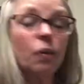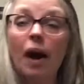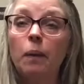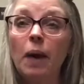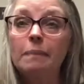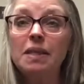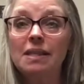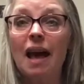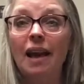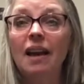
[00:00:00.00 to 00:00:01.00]
our
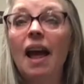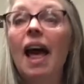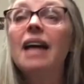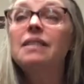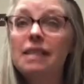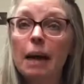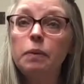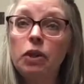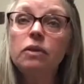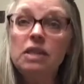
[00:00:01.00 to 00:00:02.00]
website at
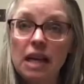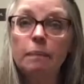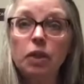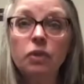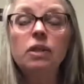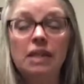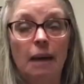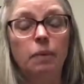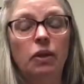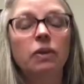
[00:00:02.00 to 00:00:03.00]

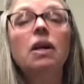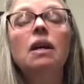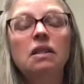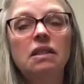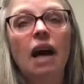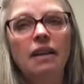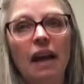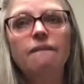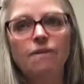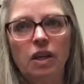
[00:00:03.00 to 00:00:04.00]

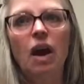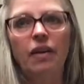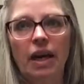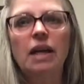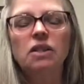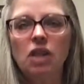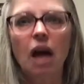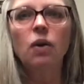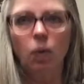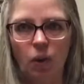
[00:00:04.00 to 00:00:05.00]

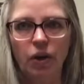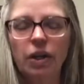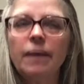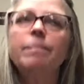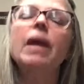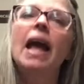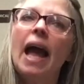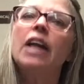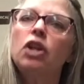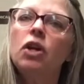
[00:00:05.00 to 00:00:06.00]
www.fvrl.org
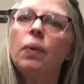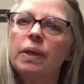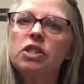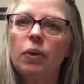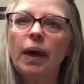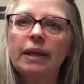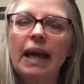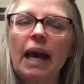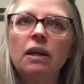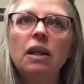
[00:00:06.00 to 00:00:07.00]
and you go into our
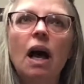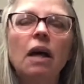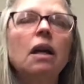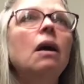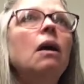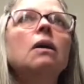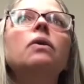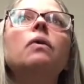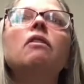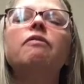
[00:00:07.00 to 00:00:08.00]
catalog,
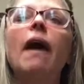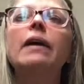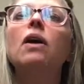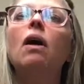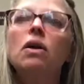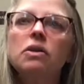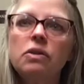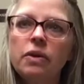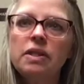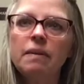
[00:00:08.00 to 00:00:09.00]
you will find all
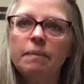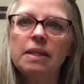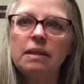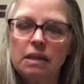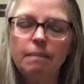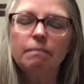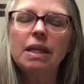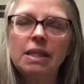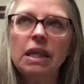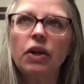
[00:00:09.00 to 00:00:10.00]
sorts of
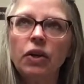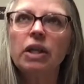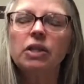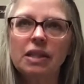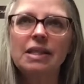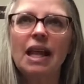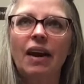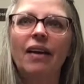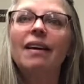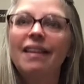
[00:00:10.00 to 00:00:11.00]
materials
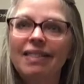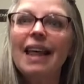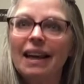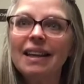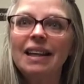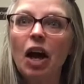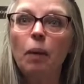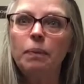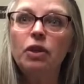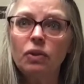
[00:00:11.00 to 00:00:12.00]
there that can
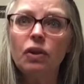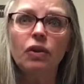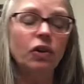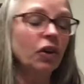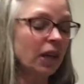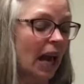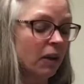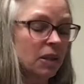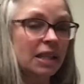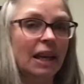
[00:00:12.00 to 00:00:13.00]
help you learn your
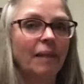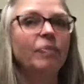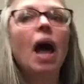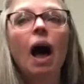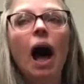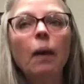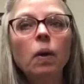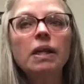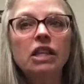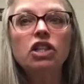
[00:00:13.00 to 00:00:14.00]
counting. I
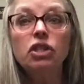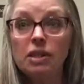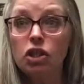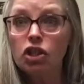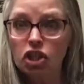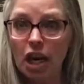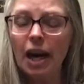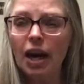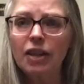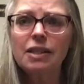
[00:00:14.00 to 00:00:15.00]
wanted to
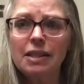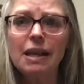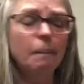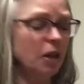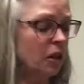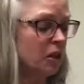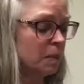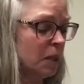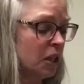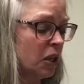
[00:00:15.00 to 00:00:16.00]
share some of those
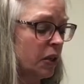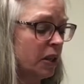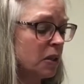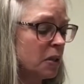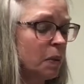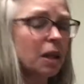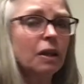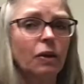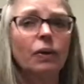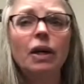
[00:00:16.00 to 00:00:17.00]
materials
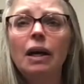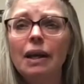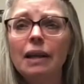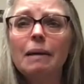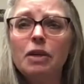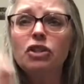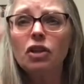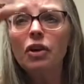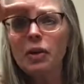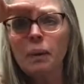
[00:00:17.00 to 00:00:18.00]
with you. Let me
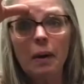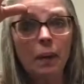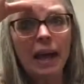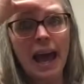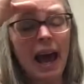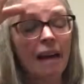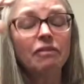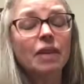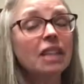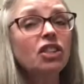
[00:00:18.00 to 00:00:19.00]
show you what we have.
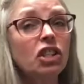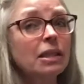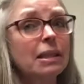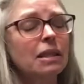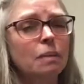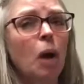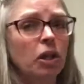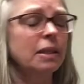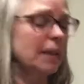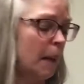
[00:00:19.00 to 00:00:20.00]
It's just a small
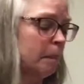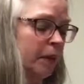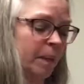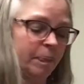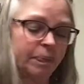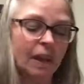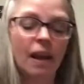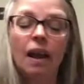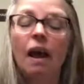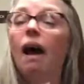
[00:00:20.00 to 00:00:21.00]
sample.
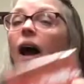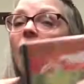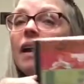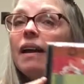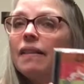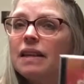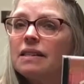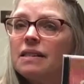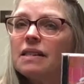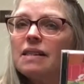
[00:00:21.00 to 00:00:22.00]

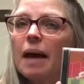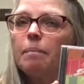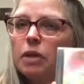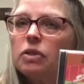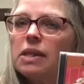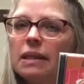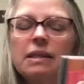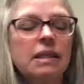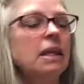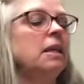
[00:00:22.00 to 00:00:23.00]
This is a music
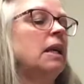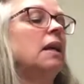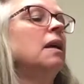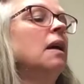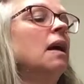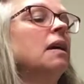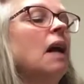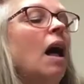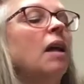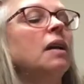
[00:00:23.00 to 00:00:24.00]
CD
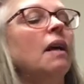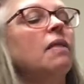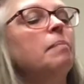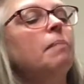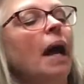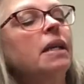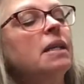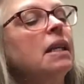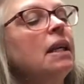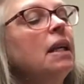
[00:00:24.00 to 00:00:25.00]
called The
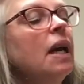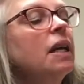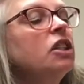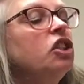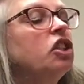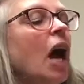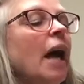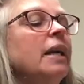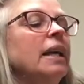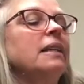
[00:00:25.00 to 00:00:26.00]
Mighty
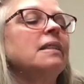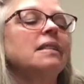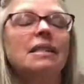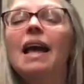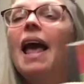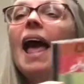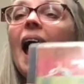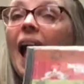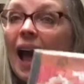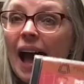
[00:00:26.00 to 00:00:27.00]
Giants,
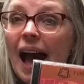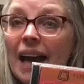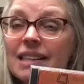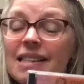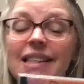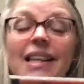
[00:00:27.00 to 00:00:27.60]
and